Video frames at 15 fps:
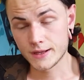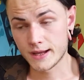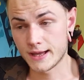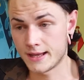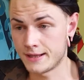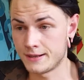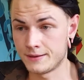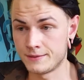
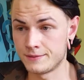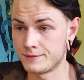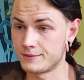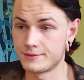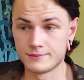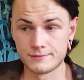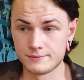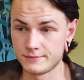
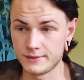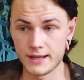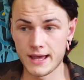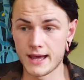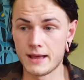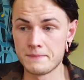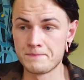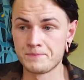And
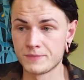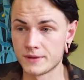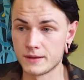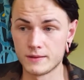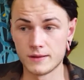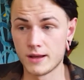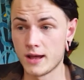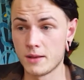yeah,
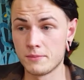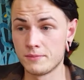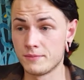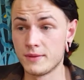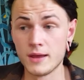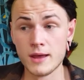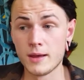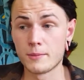
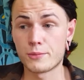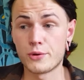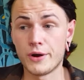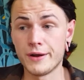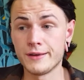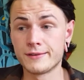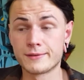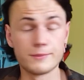
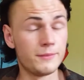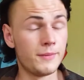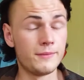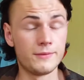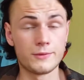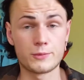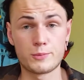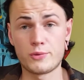price
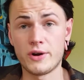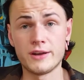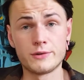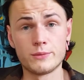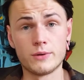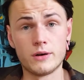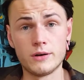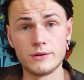
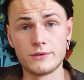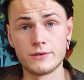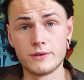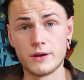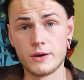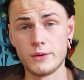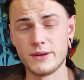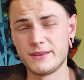wise, you
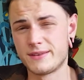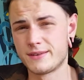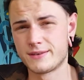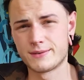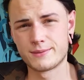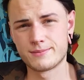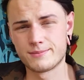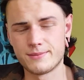know,
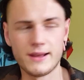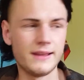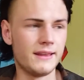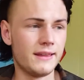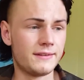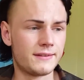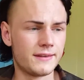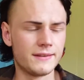
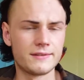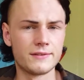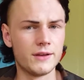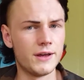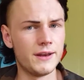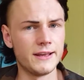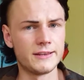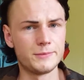it's
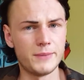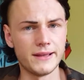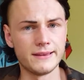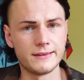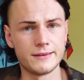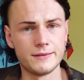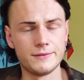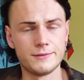not
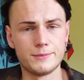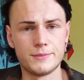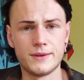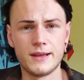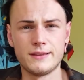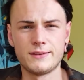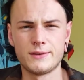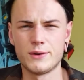expensive.
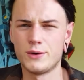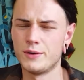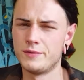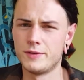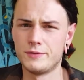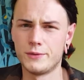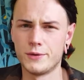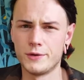It's sort
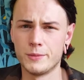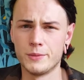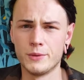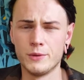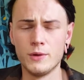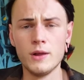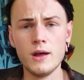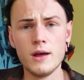of
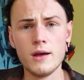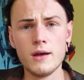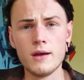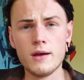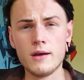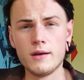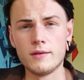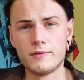affordable
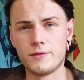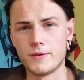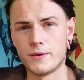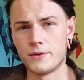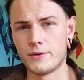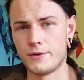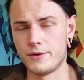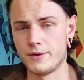
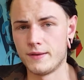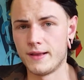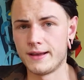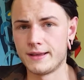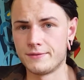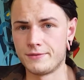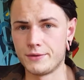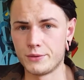for
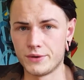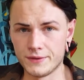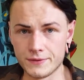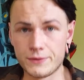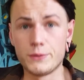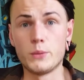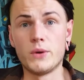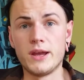like if you're
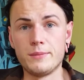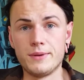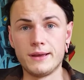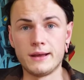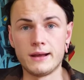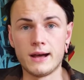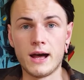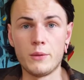into
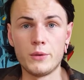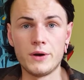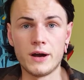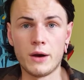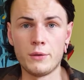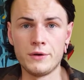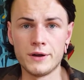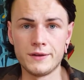vaping. I
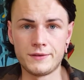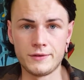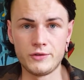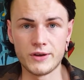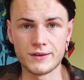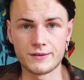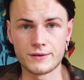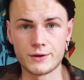would not
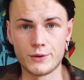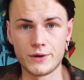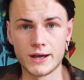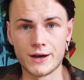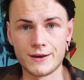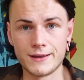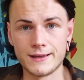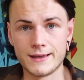suggest going
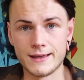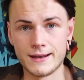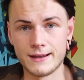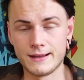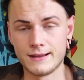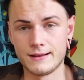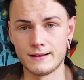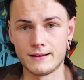out to
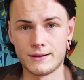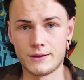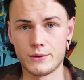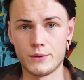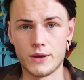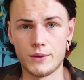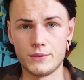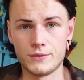
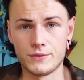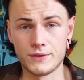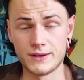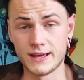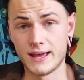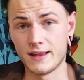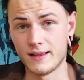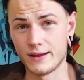
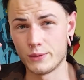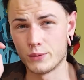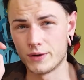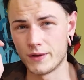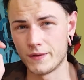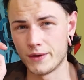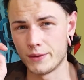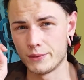get like
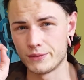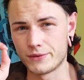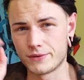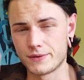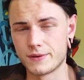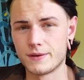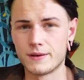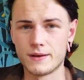one of those.